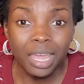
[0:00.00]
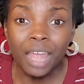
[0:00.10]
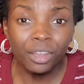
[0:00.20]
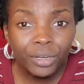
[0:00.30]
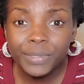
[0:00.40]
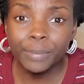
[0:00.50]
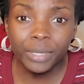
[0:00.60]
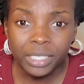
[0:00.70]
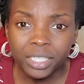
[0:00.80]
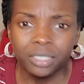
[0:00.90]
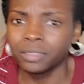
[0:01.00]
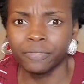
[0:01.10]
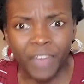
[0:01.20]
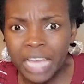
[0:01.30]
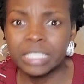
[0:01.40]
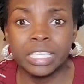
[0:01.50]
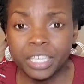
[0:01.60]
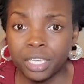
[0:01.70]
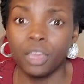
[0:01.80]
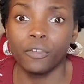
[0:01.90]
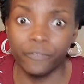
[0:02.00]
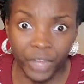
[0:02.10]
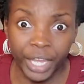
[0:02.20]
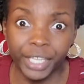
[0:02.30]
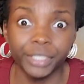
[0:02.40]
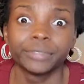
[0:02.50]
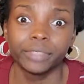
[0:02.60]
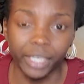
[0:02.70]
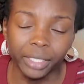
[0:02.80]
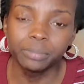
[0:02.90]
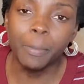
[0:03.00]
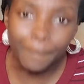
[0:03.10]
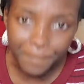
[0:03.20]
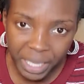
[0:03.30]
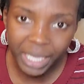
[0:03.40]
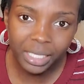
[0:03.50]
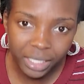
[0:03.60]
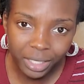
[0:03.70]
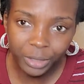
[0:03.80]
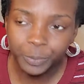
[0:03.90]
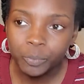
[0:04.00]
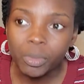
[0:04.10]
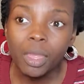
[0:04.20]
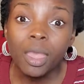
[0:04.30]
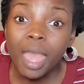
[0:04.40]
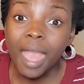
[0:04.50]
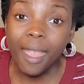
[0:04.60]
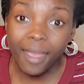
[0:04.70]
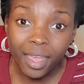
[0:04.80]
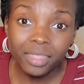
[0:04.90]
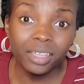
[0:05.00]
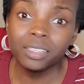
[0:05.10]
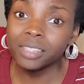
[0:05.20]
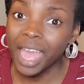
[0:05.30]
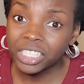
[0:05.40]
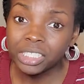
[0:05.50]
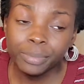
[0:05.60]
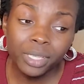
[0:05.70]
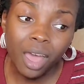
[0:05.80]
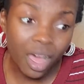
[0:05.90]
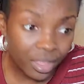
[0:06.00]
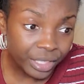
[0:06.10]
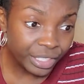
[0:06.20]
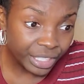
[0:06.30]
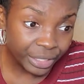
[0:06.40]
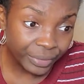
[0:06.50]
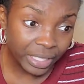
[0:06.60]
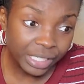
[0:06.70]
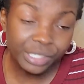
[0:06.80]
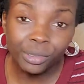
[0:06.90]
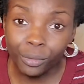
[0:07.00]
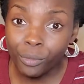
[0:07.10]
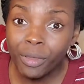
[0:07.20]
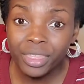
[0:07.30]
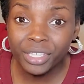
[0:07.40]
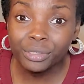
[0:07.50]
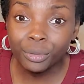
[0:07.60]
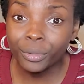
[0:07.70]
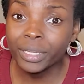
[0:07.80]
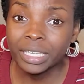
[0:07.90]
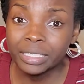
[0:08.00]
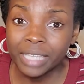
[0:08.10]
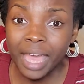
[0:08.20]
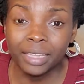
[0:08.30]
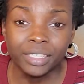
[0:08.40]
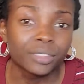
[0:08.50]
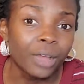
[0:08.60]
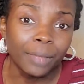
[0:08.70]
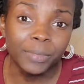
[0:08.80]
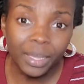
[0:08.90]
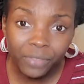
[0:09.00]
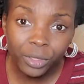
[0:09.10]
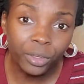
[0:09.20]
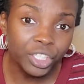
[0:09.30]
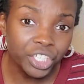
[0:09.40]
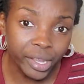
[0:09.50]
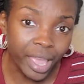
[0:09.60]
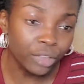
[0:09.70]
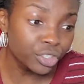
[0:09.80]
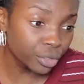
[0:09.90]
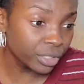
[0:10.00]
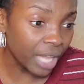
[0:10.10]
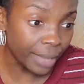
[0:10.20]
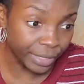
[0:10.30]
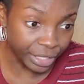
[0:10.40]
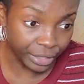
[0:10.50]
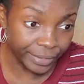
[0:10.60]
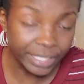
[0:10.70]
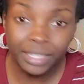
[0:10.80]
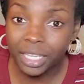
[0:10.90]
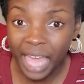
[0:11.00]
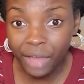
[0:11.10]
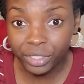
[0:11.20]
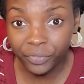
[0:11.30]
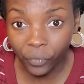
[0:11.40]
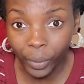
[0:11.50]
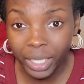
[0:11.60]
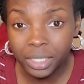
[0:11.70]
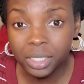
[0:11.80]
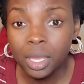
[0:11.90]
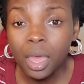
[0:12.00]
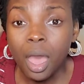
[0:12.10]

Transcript: And I know it was a big deal. Fox CEO fired, yeah, big deal. And there's actually been other series on this story, exactly. So I'm definitely going to check out Showtime series, The Loudest Voice.